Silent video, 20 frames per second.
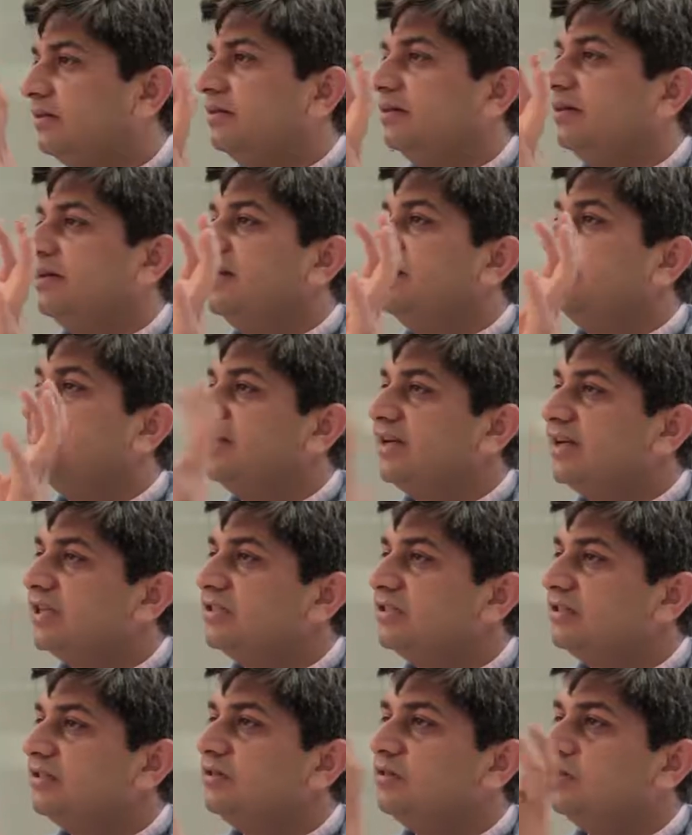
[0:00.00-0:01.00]
The
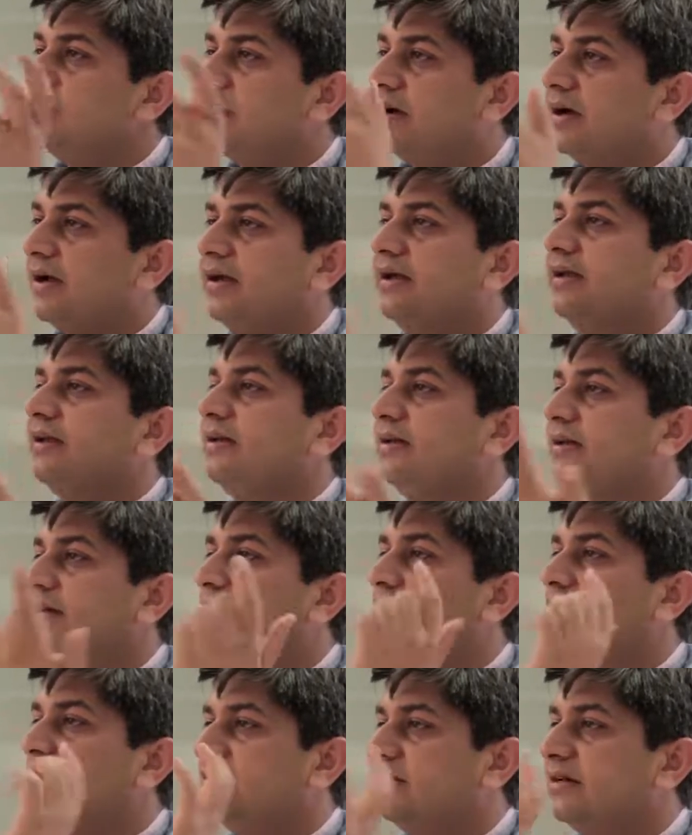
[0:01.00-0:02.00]
invasion to my
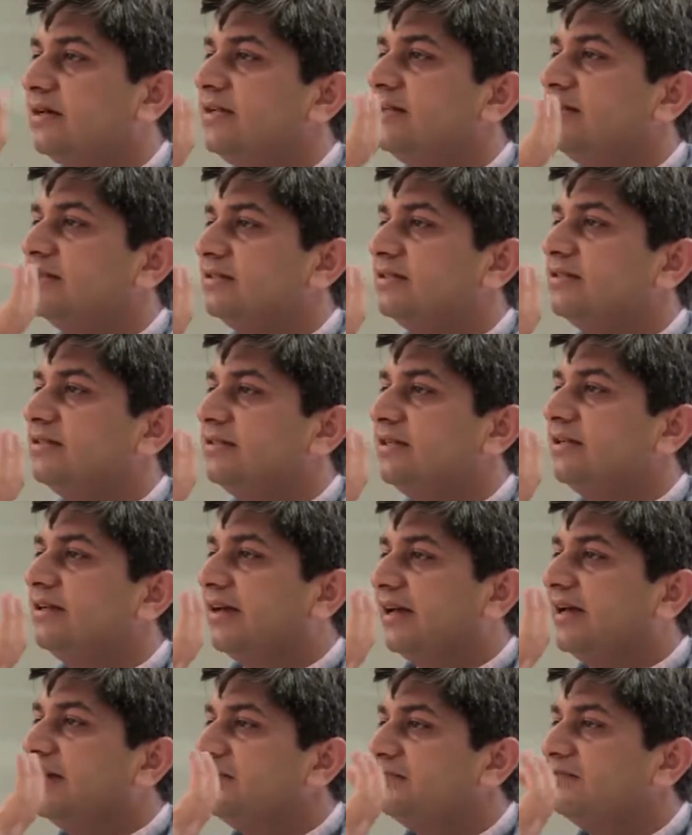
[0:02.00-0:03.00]
already existing
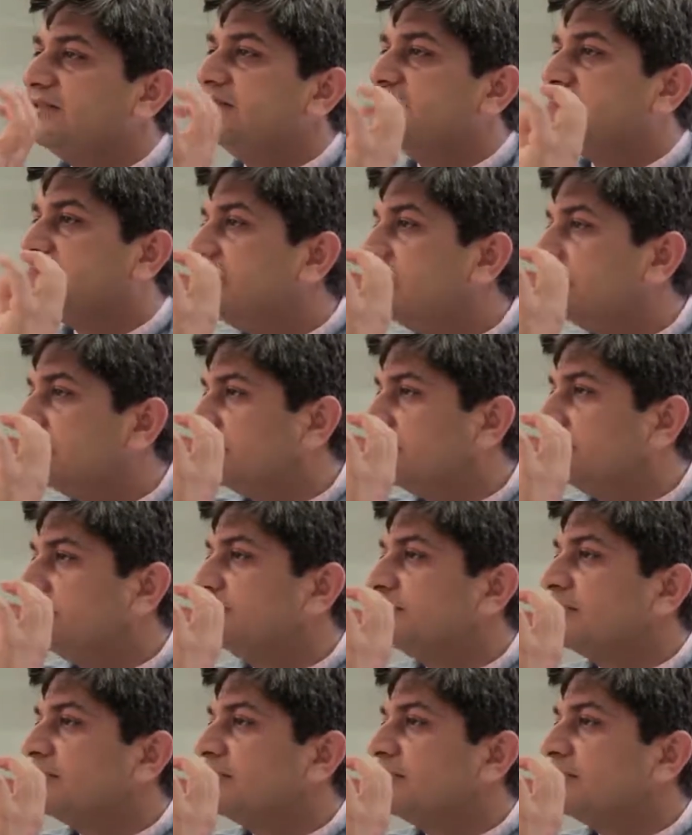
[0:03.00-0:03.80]
life is minimal.